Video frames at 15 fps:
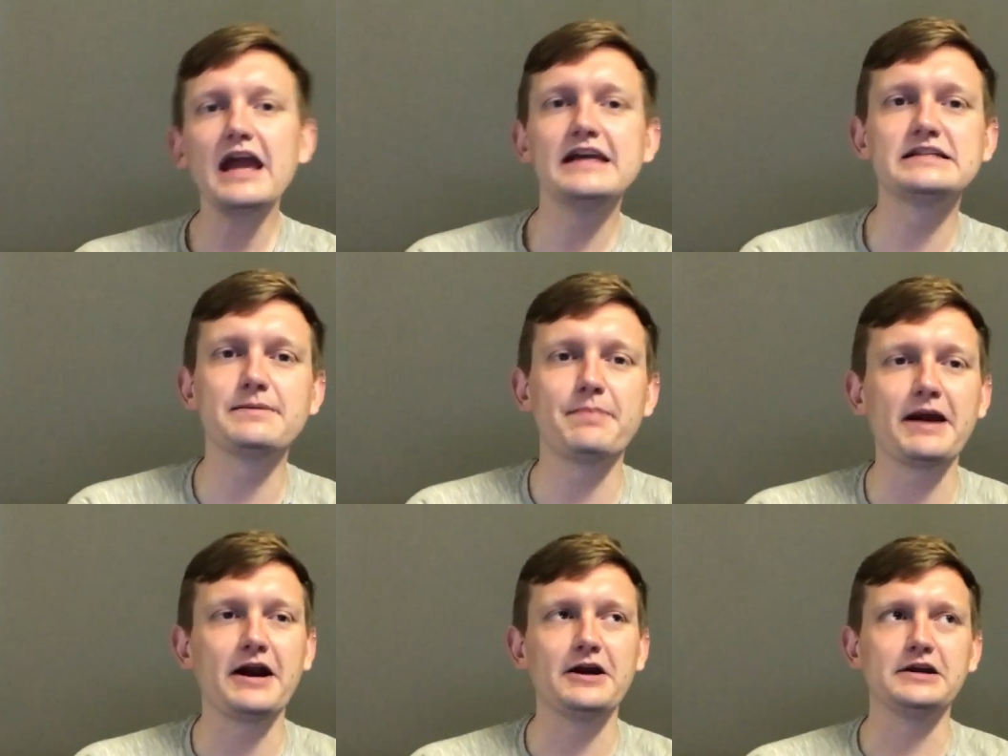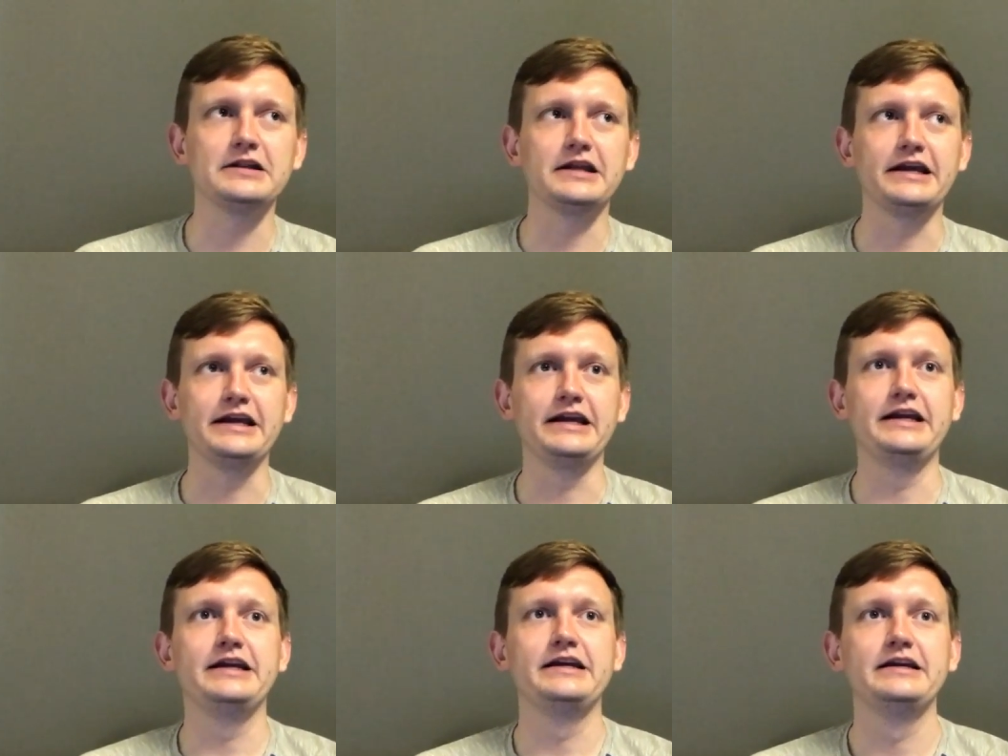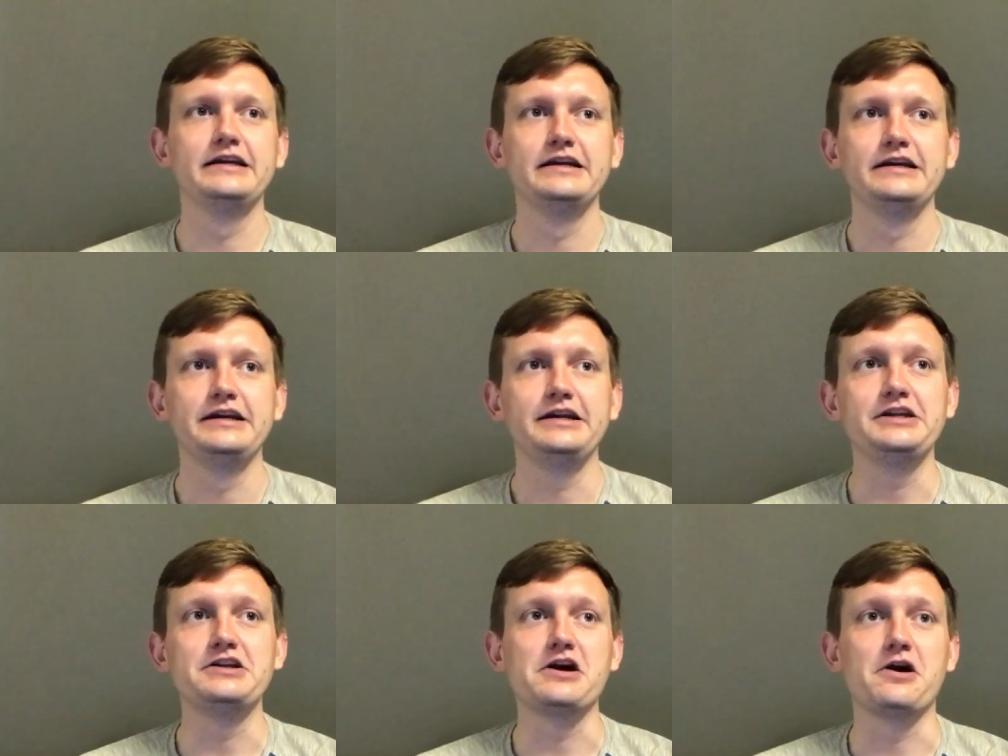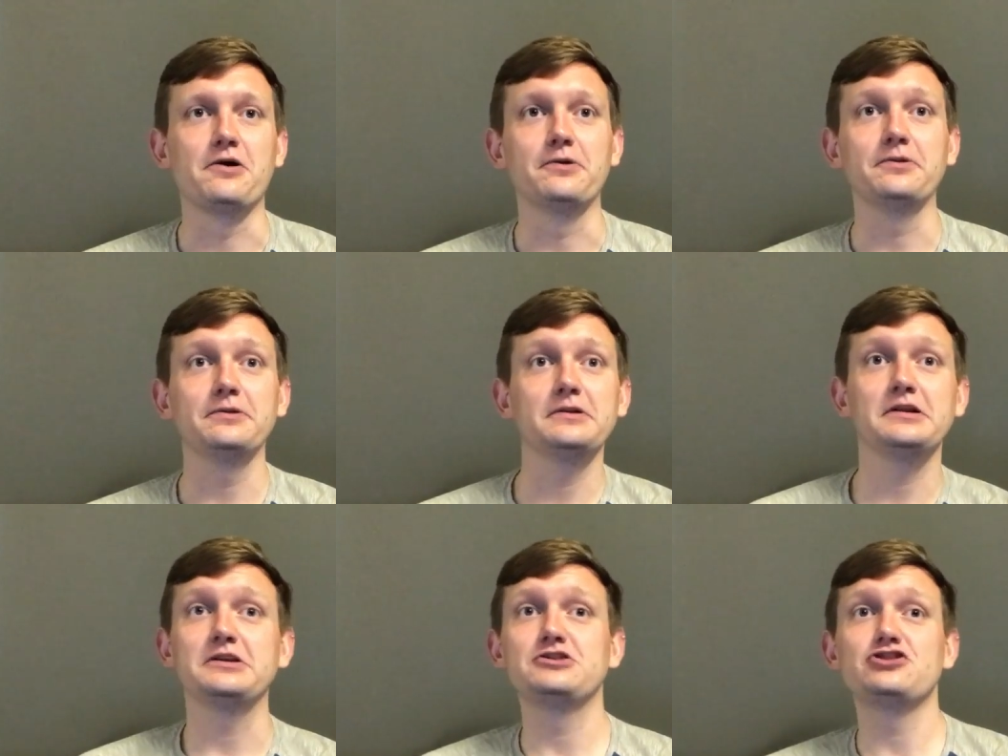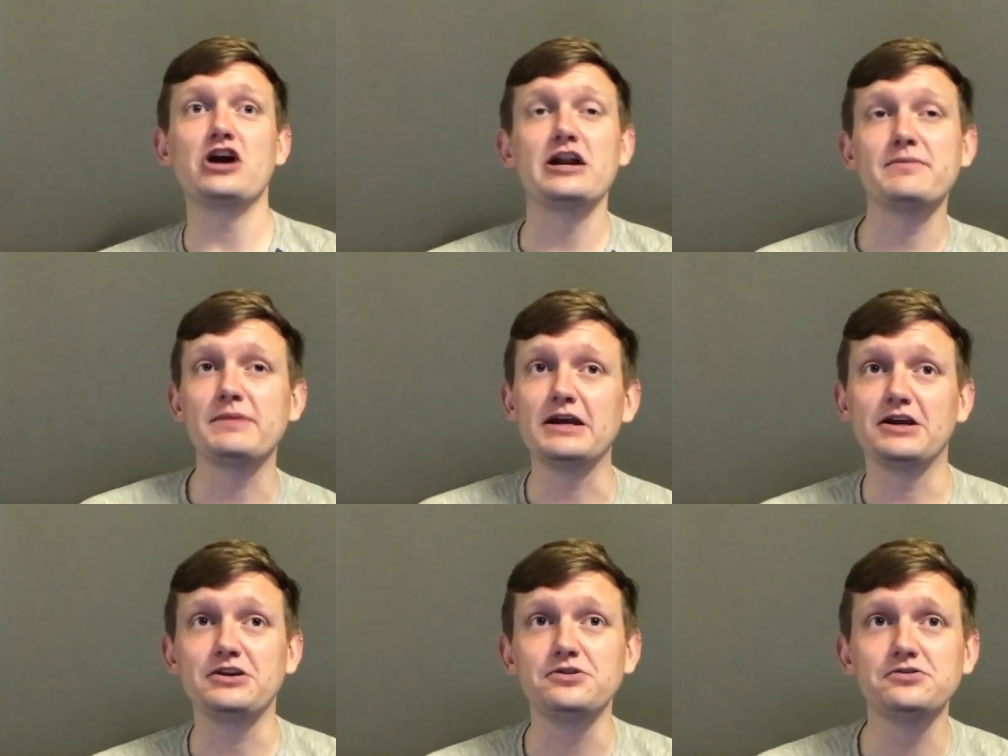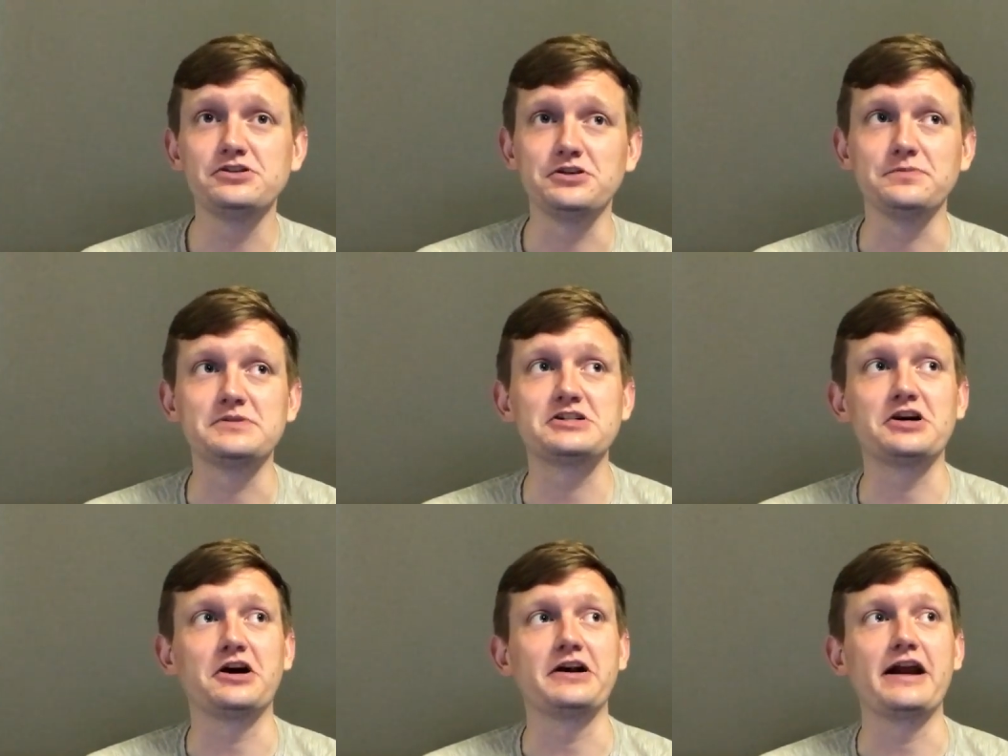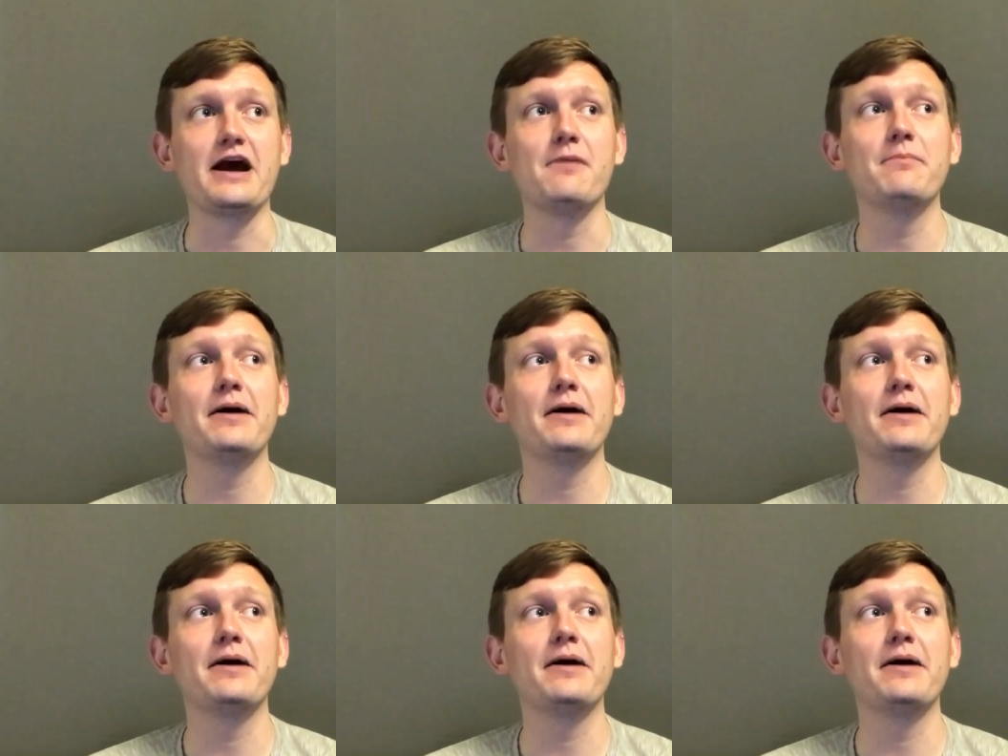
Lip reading: is apparently... you know, trying to be a YouTube star now.